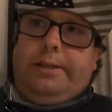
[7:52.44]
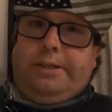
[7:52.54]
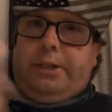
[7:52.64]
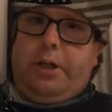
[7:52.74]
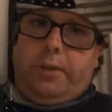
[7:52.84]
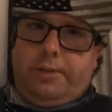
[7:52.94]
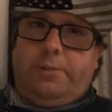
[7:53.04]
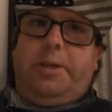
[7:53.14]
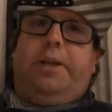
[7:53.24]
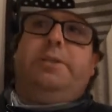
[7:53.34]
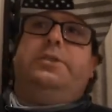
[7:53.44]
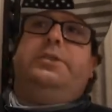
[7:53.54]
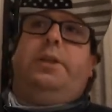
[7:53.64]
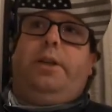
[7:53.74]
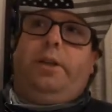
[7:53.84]
is a curse
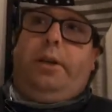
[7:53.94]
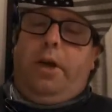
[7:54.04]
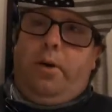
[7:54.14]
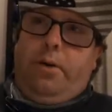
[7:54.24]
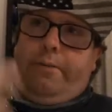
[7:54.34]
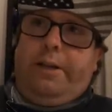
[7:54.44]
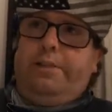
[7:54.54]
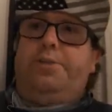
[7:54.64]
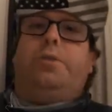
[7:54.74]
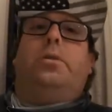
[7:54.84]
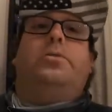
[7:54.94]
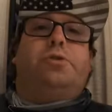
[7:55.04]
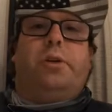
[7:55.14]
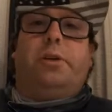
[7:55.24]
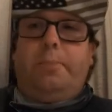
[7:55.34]
because, you know, if he
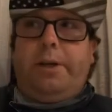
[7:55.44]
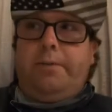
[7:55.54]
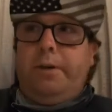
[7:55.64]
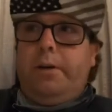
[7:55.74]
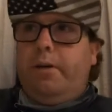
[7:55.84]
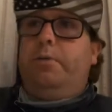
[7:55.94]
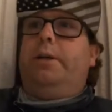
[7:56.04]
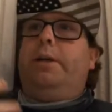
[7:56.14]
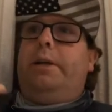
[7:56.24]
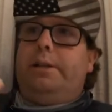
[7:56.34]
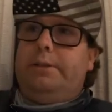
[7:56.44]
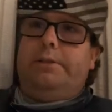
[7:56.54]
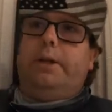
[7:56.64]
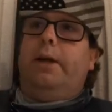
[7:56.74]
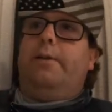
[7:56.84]
struggles trying to make a video, then
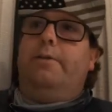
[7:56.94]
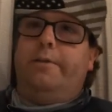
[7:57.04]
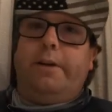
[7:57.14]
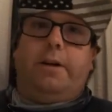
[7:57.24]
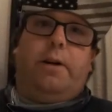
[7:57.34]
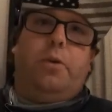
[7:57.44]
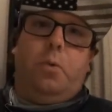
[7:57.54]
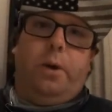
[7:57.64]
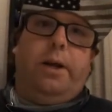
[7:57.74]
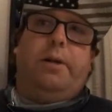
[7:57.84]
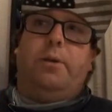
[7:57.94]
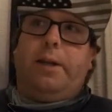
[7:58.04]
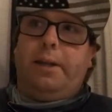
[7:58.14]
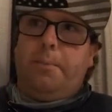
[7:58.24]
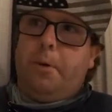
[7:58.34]
he's got to figure out a way or
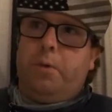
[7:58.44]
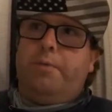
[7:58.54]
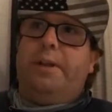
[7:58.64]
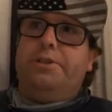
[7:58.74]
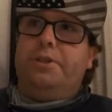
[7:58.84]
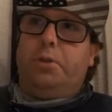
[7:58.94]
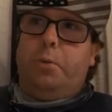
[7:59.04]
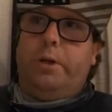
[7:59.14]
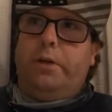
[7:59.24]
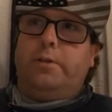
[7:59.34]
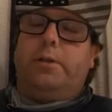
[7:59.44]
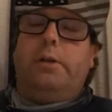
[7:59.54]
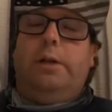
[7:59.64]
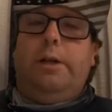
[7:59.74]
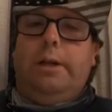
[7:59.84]
get the motivation or whatever